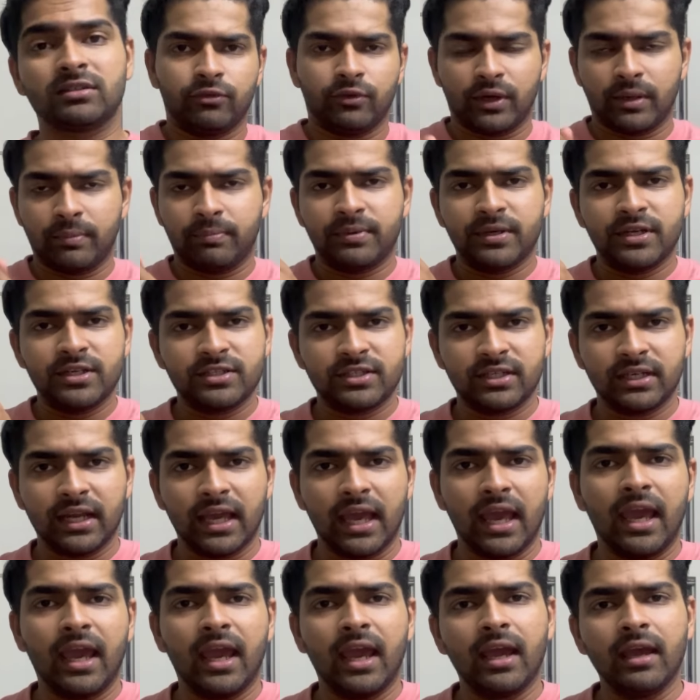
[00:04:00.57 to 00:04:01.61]
For a person
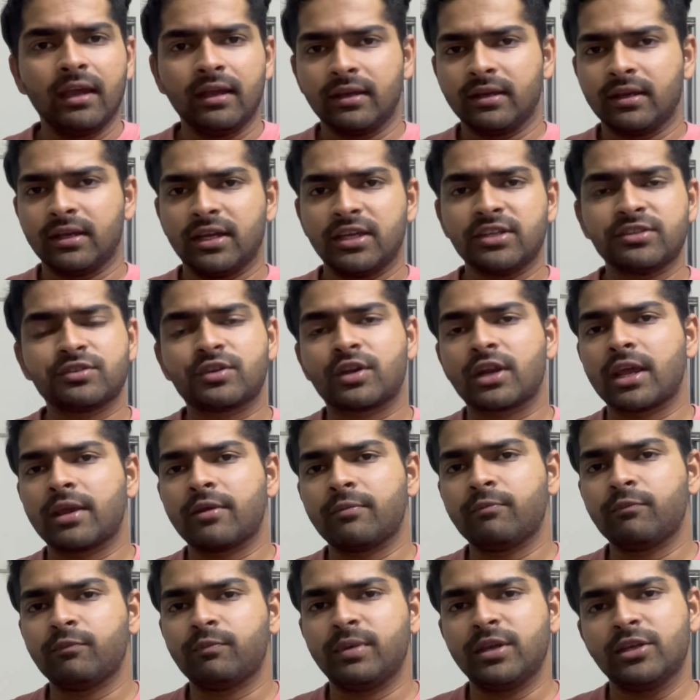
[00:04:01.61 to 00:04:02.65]
A, his
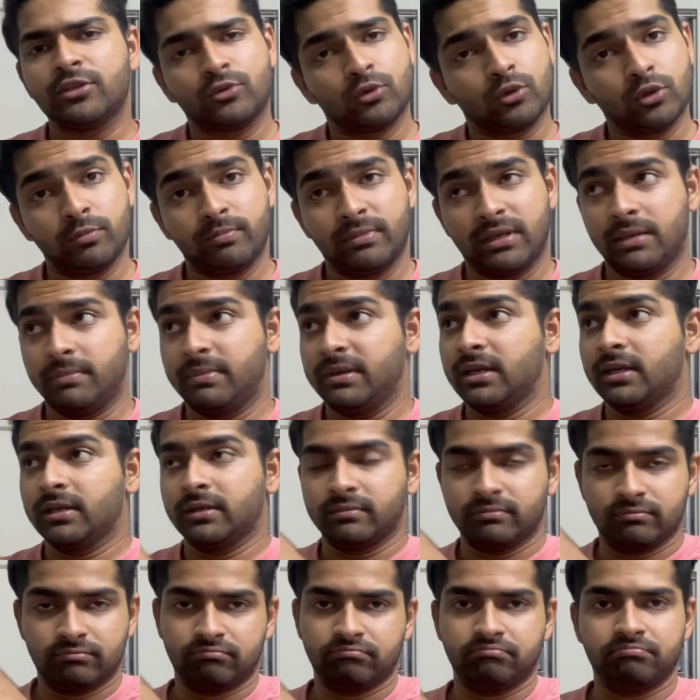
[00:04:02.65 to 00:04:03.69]
dream B-School may be a
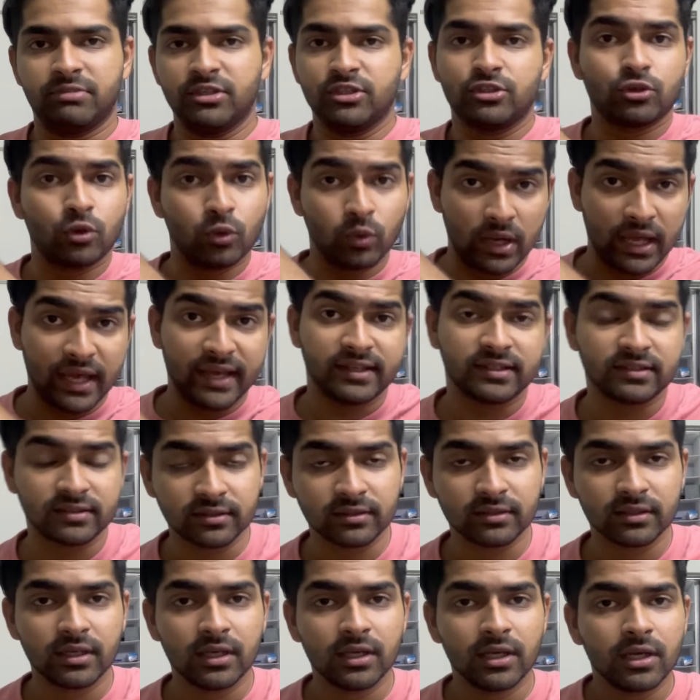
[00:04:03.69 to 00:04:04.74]
B-School X.
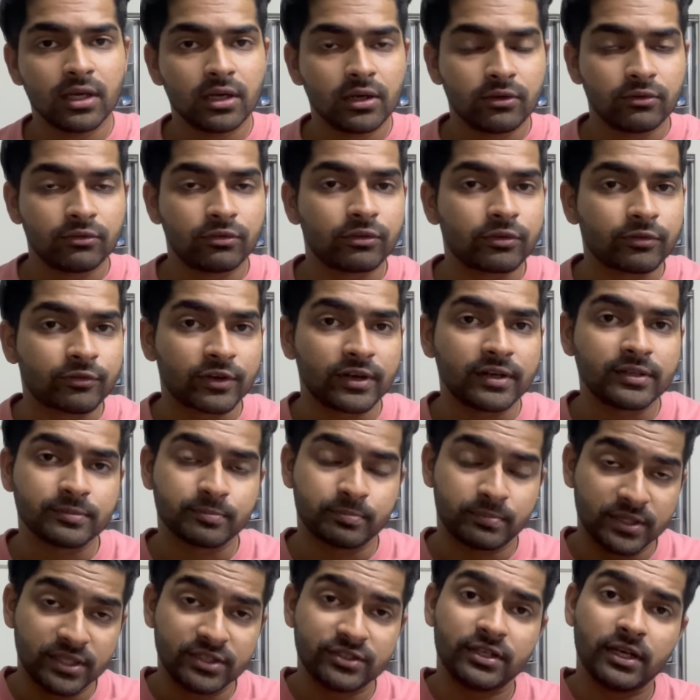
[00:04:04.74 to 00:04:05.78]
For
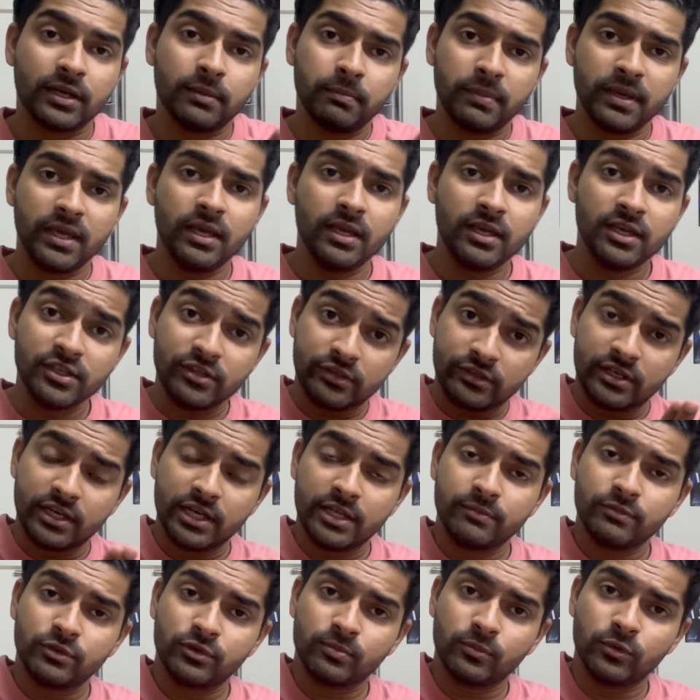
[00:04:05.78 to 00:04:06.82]
person B, his
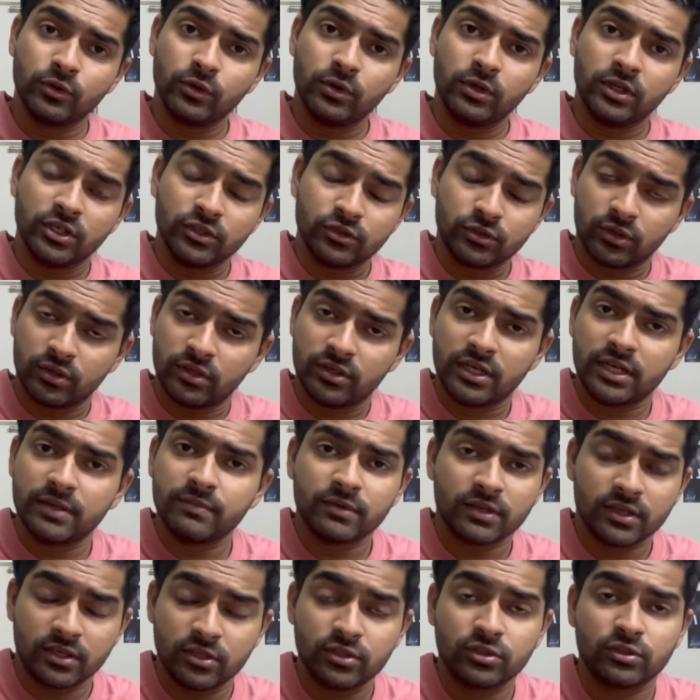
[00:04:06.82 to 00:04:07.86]
dream school, his or
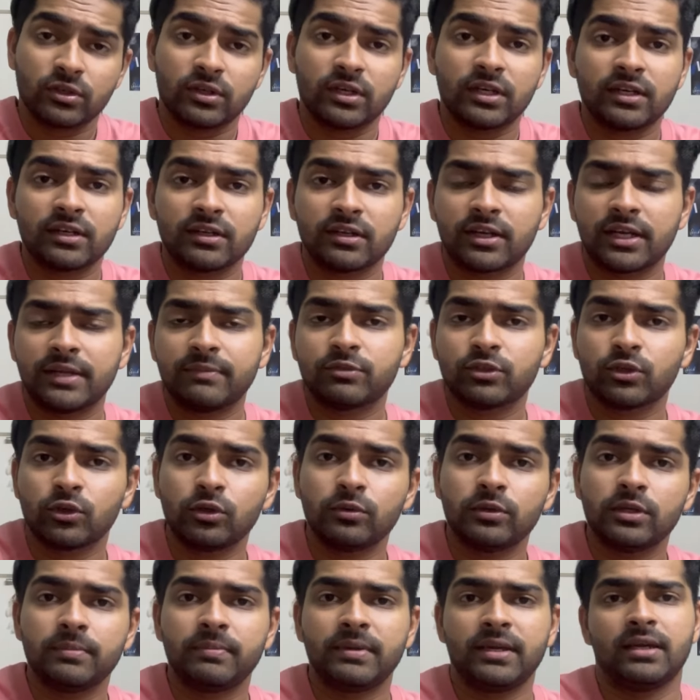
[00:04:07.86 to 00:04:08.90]
her dream school
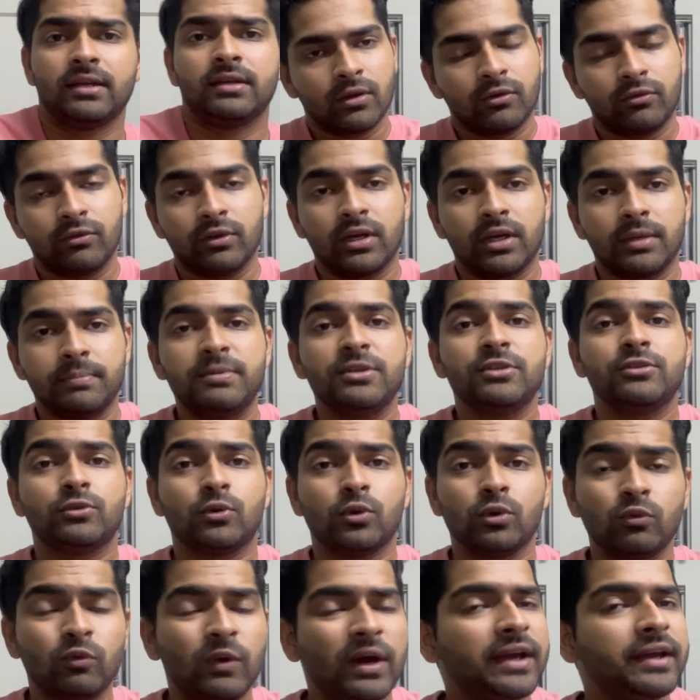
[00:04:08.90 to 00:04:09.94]
will be a
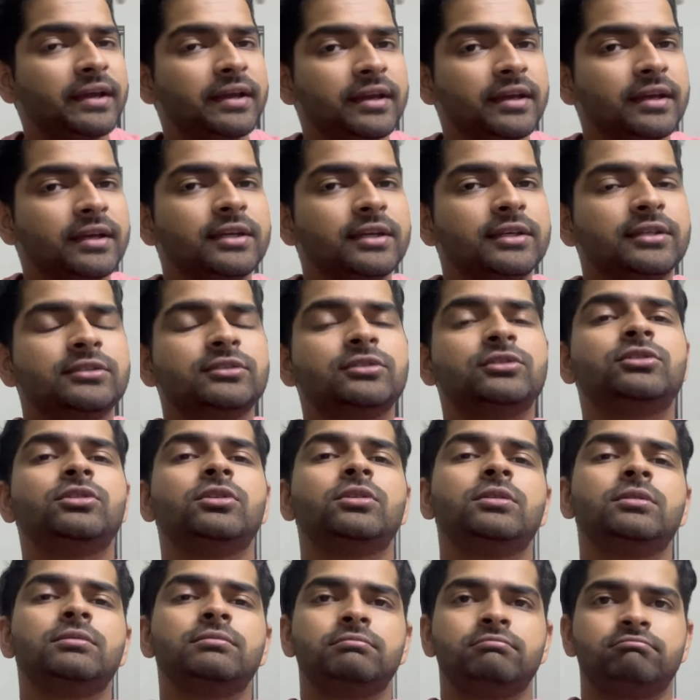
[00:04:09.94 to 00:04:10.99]
B-School Y.
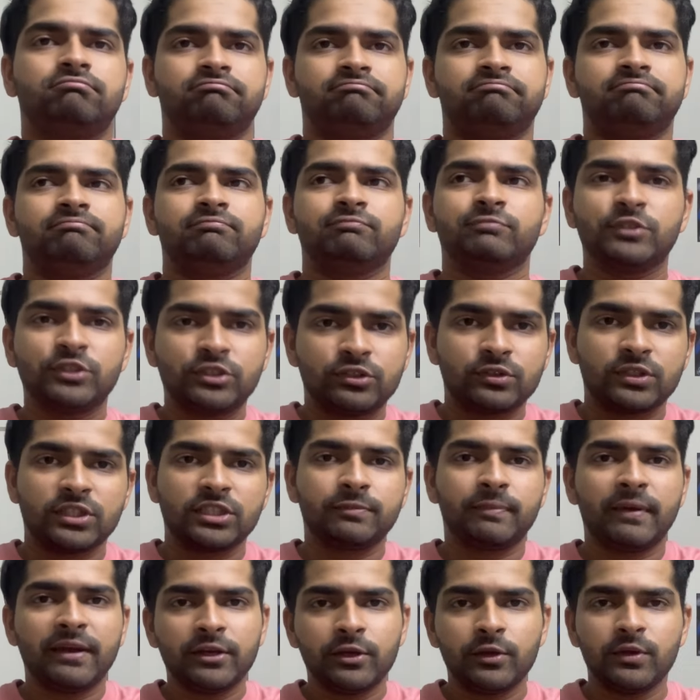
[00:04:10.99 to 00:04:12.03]
So with
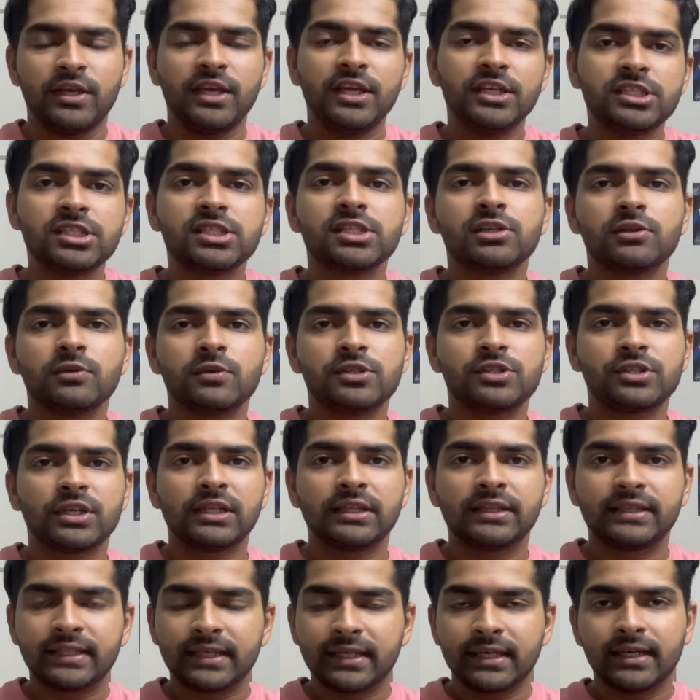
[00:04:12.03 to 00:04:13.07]
respect to each individual,
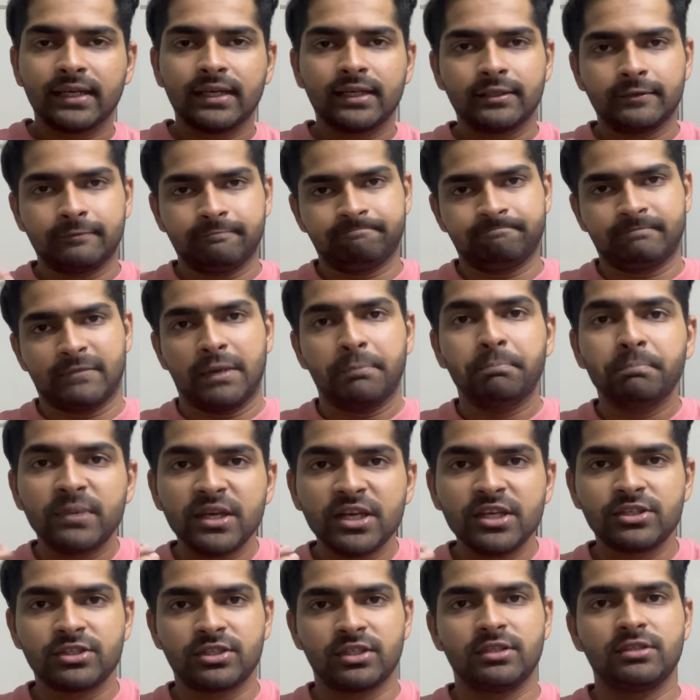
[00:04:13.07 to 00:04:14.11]
their
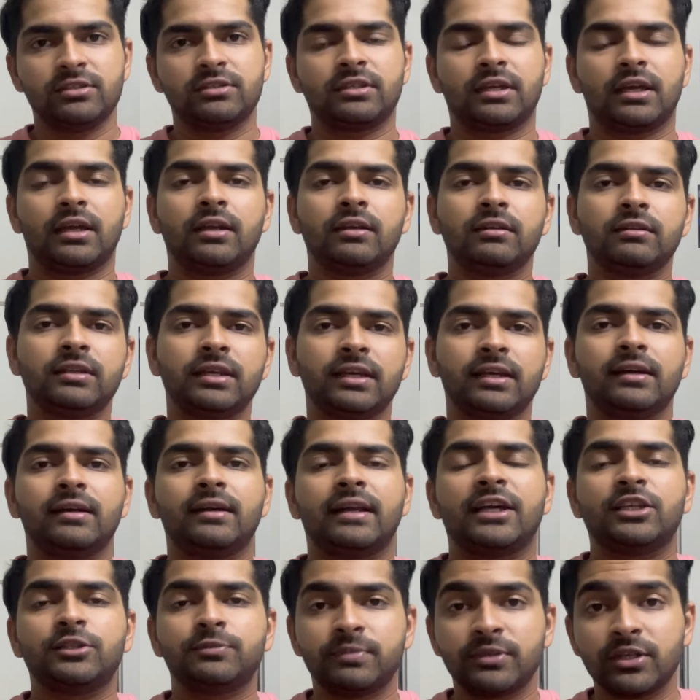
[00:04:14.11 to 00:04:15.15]
ambitions and their
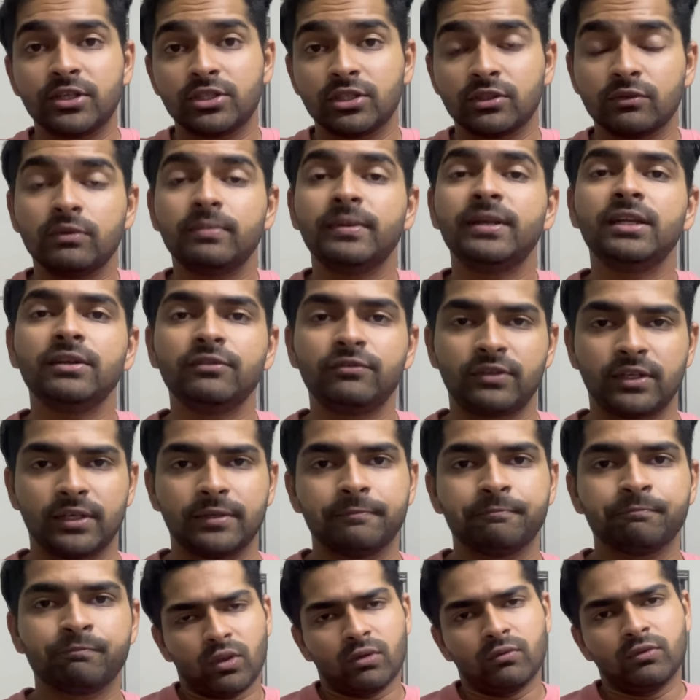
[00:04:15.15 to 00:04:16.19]
aspirations will be different.
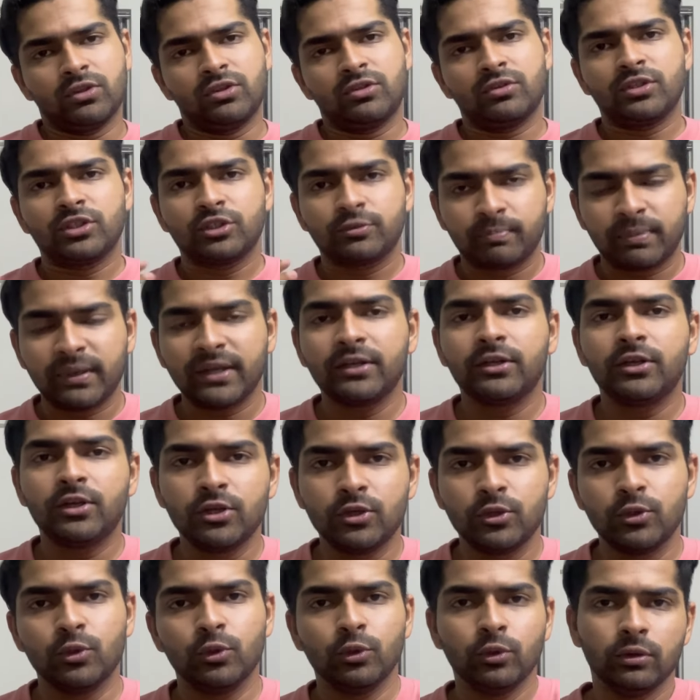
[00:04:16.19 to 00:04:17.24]
With respect to
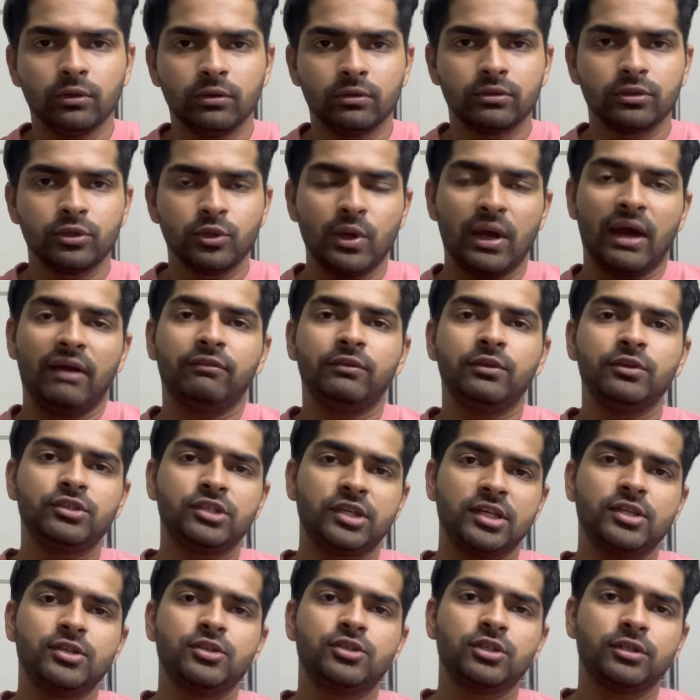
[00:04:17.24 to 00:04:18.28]
you, you have to
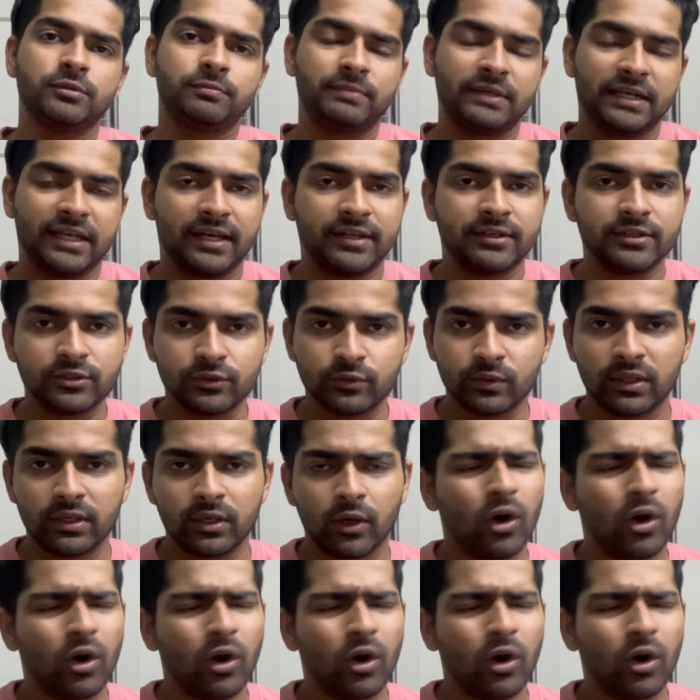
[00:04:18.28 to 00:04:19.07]
change your plan as well.